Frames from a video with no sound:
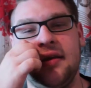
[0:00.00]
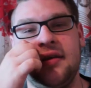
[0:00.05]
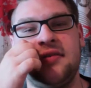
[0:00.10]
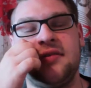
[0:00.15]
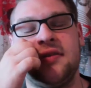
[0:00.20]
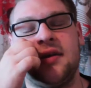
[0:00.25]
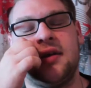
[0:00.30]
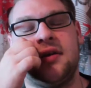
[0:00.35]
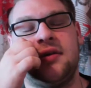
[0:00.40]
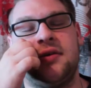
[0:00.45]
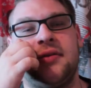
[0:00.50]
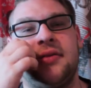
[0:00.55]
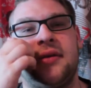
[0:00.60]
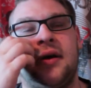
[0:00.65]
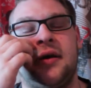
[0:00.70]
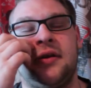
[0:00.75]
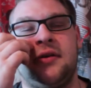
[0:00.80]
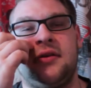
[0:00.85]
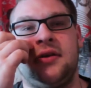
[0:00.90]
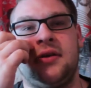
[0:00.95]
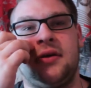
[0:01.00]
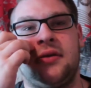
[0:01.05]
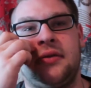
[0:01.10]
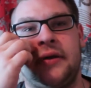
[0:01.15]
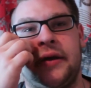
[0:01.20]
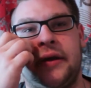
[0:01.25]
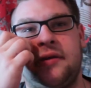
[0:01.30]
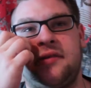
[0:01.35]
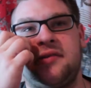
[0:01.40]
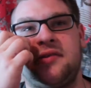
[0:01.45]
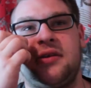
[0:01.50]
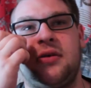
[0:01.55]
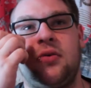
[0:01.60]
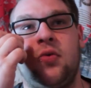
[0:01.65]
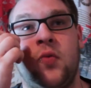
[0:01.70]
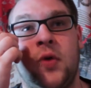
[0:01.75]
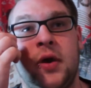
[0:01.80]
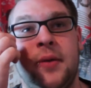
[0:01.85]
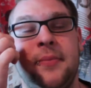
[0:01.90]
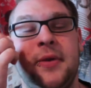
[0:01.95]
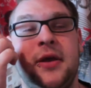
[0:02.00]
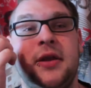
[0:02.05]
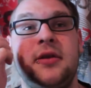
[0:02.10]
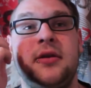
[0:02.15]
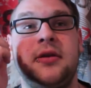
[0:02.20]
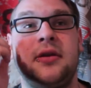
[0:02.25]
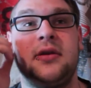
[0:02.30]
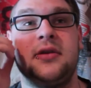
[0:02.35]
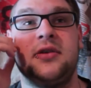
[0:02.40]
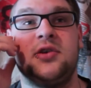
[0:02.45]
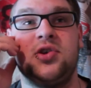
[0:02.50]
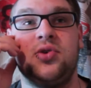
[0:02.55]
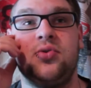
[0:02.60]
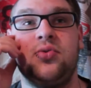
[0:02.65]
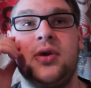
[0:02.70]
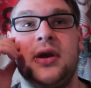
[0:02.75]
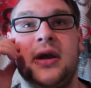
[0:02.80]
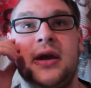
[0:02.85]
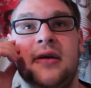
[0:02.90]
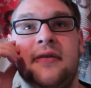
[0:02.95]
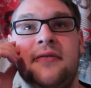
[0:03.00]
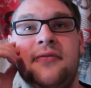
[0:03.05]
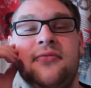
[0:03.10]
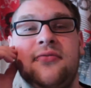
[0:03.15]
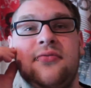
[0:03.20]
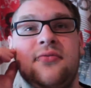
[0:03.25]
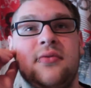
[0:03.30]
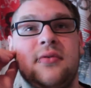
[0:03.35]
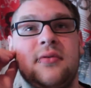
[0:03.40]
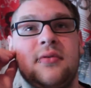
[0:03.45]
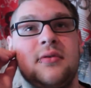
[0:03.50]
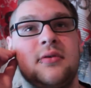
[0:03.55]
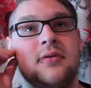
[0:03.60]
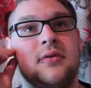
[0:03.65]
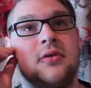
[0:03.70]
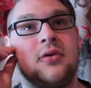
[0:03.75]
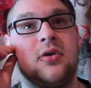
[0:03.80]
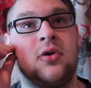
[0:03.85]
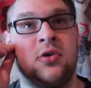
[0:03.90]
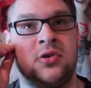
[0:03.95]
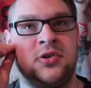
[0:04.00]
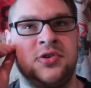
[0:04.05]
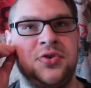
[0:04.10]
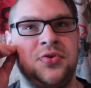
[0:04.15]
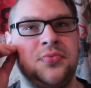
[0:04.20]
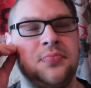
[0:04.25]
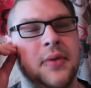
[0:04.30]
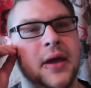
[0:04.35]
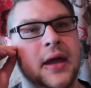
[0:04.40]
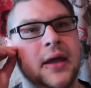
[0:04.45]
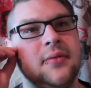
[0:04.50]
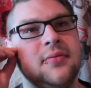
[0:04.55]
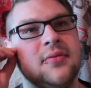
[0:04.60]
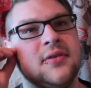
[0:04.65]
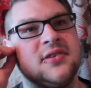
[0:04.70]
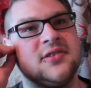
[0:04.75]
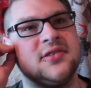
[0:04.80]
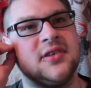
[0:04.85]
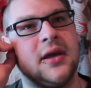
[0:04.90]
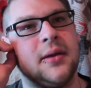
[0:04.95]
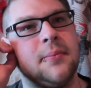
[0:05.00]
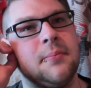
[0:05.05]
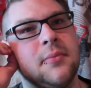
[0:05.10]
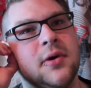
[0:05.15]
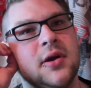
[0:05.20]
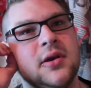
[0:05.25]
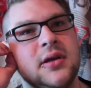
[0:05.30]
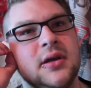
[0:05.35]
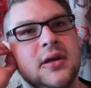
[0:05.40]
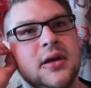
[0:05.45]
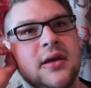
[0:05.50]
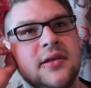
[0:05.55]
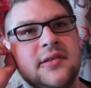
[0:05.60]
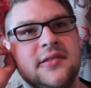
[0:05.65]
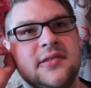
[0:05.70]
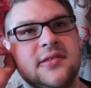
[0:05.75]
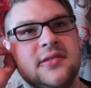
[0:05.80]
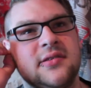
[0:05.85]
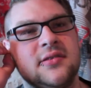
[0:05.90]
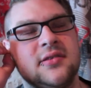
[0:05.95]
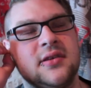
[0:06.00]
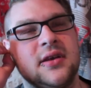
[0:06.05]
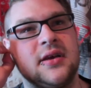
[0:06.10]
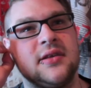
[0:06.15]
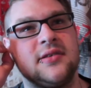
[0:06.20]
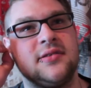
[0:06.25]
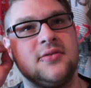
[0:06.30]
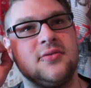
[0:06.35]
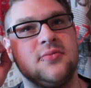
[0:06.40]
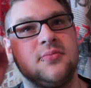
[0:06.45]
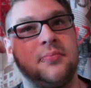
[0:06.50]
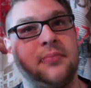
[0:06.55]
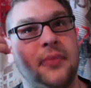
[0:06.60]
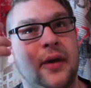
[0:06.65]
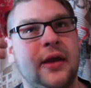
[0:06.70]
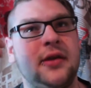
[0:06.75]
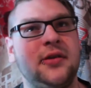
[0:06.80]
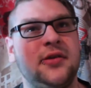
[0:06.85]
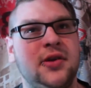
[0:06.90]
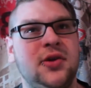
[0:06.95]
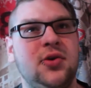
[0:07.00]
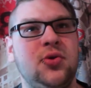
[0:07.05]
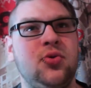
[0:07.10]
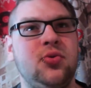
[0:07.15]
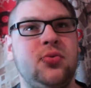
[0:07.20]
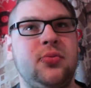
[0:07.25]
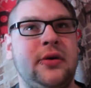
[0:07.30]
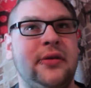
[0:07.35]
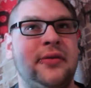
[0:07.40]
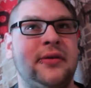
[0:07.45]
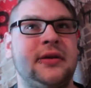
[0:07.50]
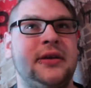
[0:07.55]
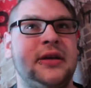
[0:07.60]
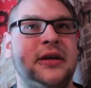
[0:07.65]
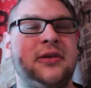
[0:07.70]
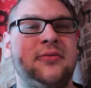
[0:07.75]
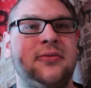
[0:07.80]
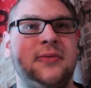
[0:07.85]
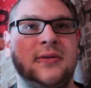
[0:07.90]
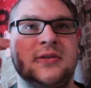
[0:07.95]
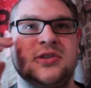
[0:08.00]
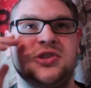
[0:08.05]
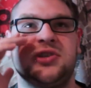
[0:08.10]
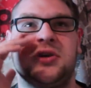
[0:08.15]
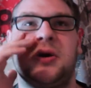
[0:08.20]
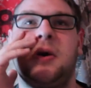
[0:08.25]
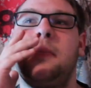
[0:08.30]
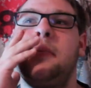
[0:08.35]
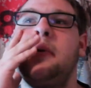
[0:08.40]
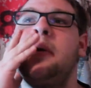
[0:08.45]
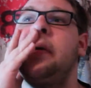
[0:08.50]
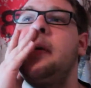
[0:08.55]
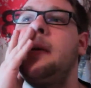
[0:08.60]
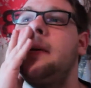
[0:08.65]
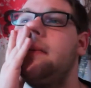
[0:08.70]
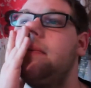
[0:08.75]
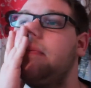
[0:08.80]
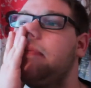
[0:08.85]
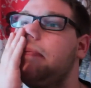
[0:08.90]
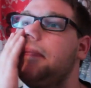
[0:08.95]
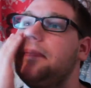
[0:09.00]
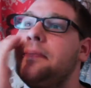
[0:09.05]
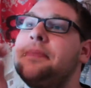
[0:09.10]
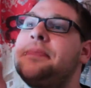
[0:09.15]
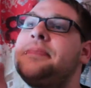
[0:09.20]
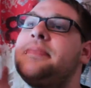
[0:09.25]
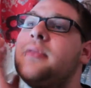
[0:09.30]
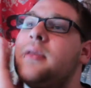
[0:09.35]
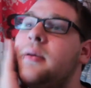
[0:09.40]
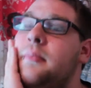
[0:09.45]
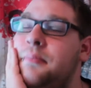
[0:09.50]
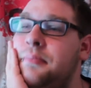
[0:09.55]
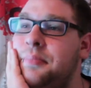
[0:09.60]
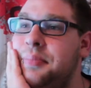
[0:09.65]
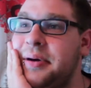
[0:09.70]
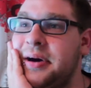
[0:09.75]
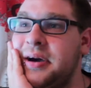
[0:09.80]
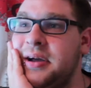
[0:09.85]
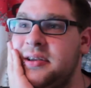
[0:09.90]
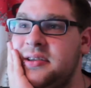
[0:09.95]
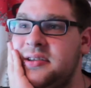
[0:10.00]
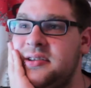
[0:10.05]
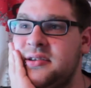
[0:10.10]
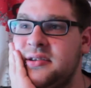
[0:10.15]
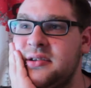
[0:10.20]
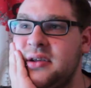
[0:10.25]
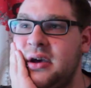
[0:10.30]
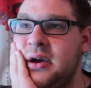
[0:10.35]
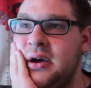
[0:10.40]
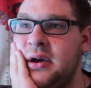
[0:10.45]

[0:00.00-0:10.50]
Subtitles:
is a good idea that women do have or do make the same money as men do with an equal job, but